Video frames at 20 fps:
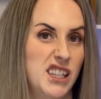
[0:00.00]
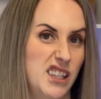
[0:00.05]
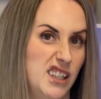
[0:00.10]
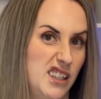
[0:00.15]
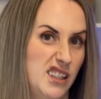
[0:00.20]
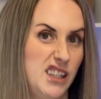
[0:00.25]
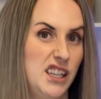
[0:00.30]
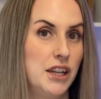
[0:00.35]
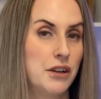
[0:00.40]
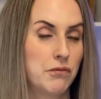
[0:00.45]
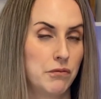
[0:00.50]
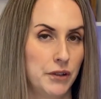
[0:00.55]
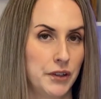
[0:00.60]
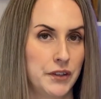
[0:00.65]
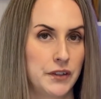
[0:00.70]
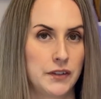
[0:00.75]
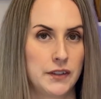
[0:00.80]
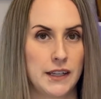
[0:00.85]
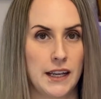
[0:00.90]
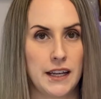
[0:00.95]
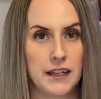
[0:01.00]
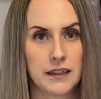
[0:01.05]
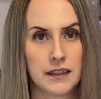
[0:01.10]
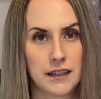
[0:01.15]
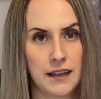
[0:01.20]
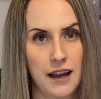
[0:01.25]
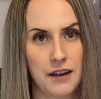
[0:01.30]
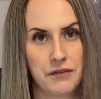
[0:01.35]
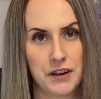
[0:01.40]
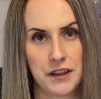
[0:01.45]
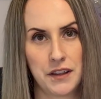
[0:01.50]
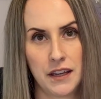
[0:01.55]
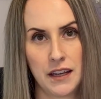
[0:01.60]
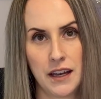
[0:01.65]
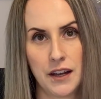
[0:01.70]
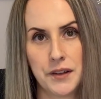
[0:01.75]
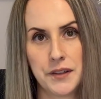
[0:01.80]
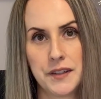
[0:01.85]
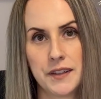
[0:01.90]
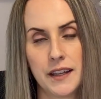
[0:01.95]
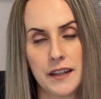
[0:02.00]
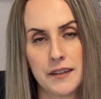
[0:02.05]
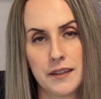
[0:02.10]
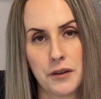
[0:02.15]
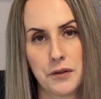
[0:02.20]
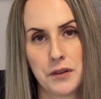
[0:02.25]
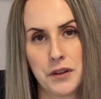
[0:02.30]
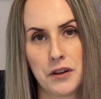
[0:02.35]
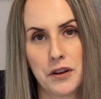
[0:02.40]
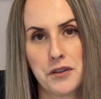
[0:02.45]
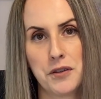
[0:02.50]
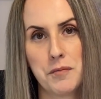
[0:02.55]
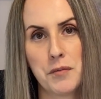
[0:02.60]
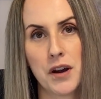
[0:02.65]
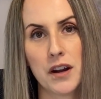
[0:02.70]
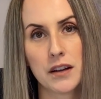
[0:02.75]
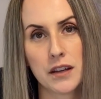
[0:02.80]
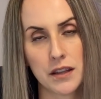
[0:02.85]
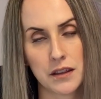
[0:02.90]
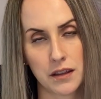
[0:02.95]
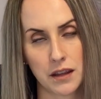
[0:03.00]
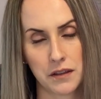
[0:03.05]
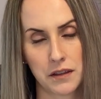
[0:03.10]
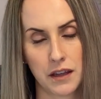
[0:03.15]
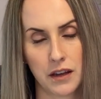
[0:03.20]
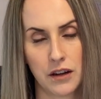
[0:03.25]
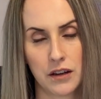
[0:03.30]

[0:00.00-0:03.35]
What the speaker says: equal state to everything else that's out there on the market that they are